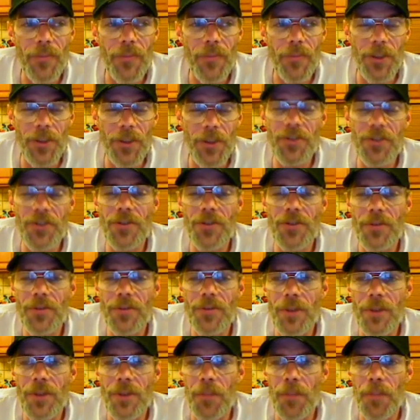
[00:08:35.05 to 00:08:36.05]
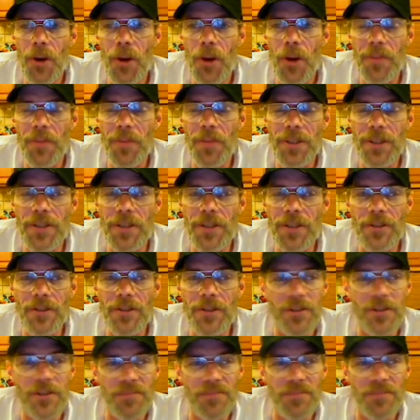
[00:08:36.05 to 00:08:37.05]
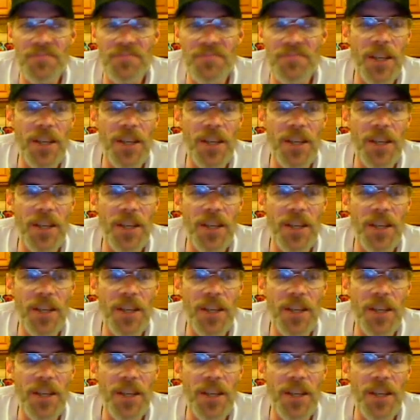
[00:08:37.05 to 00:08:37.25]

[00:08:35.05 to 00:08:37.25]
this apartment is